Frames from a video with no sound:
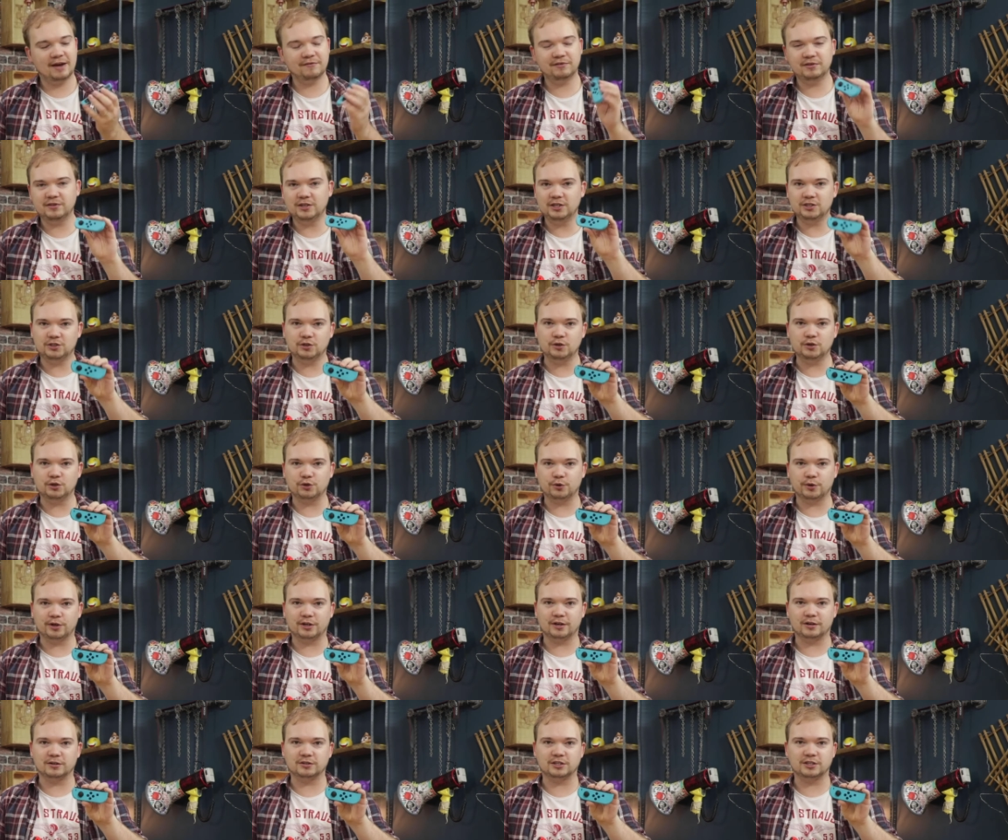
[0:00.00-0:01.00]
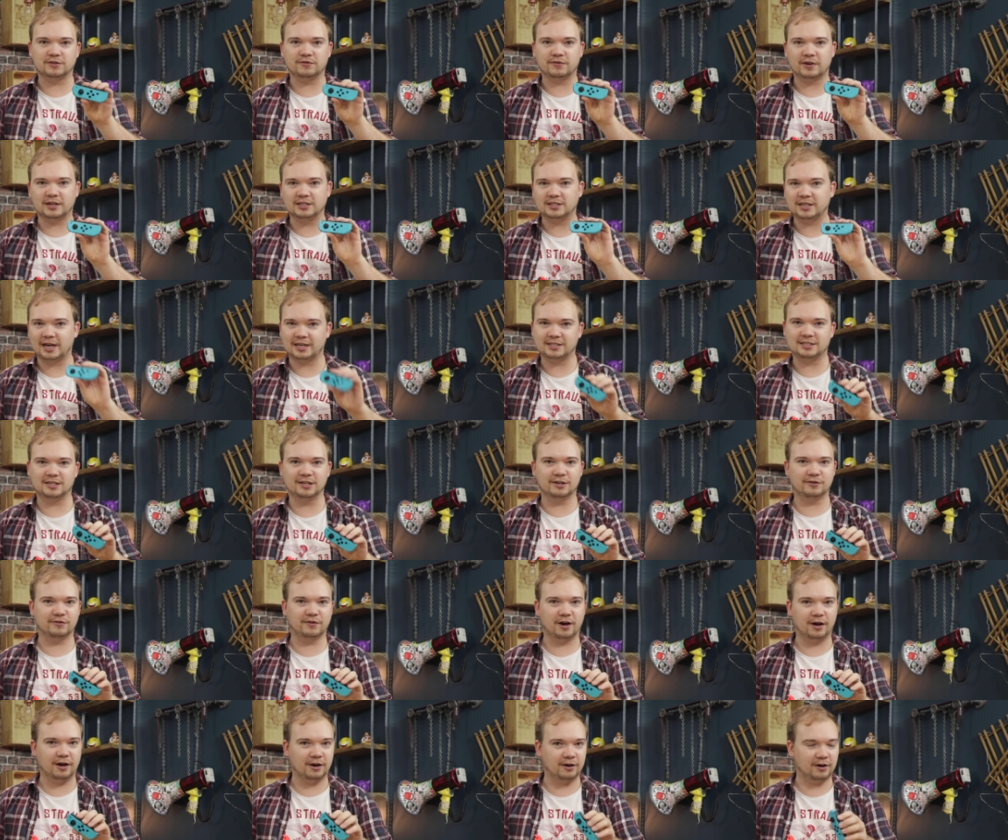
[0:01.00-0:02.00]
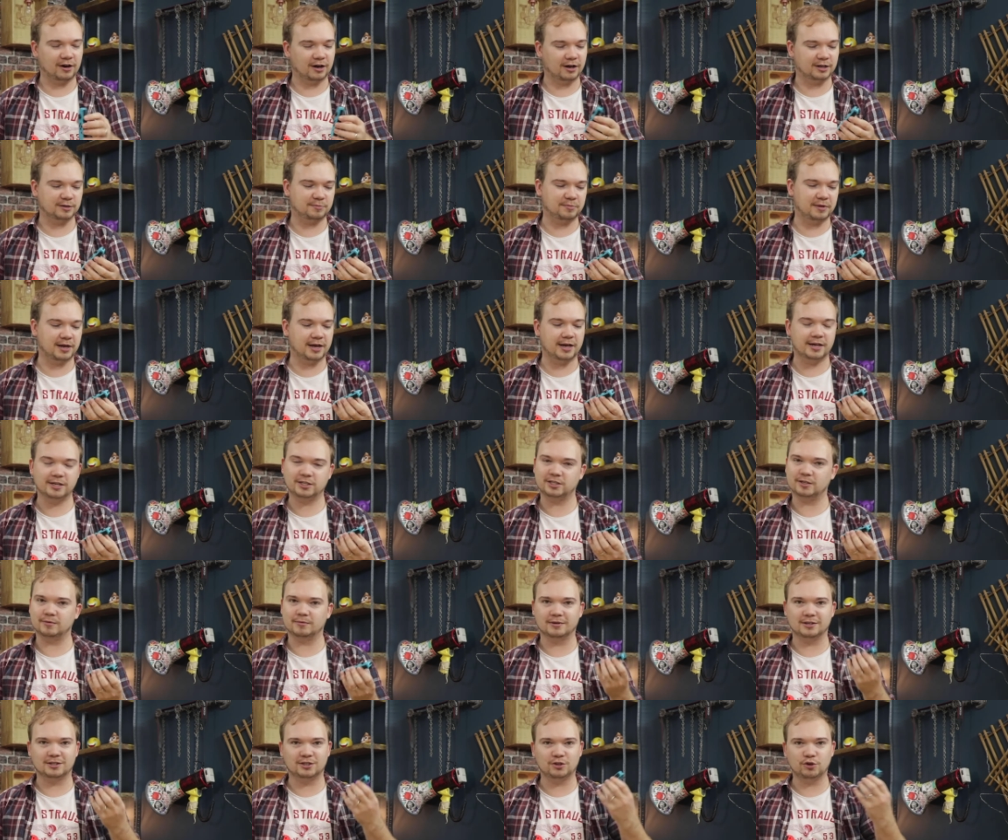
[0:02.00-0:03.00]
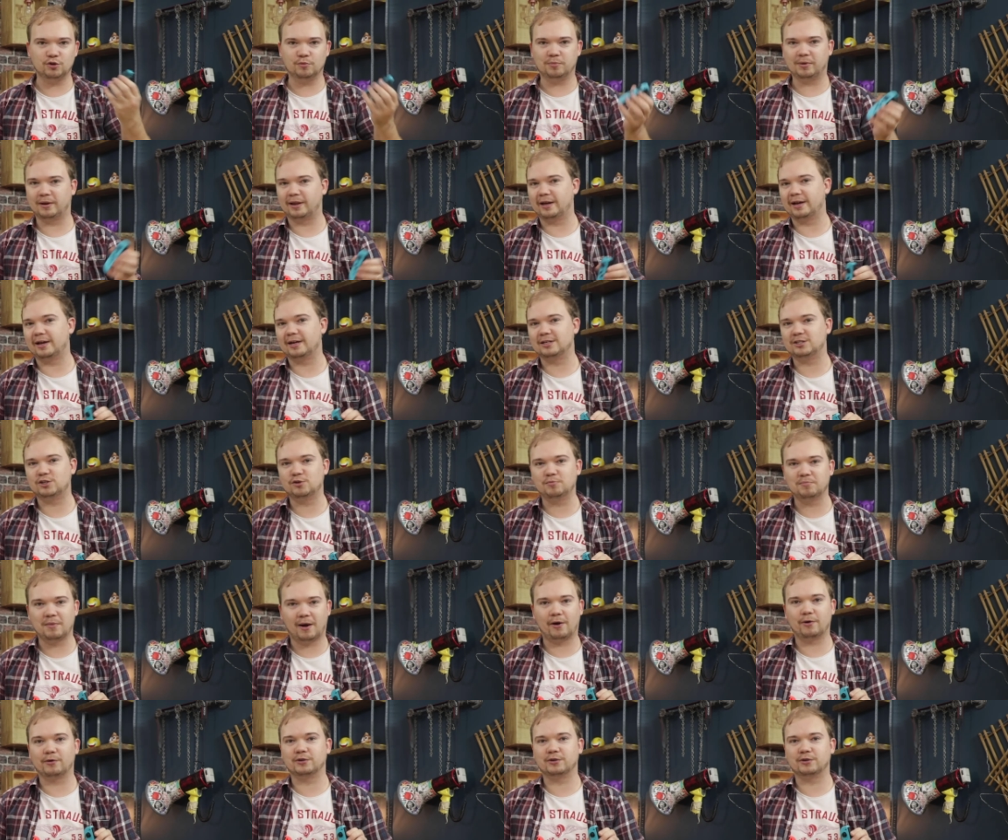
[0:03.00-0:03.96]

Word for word: Having these two Joy-Cons is fantastic fun. I was playing some of the two-player Super Mario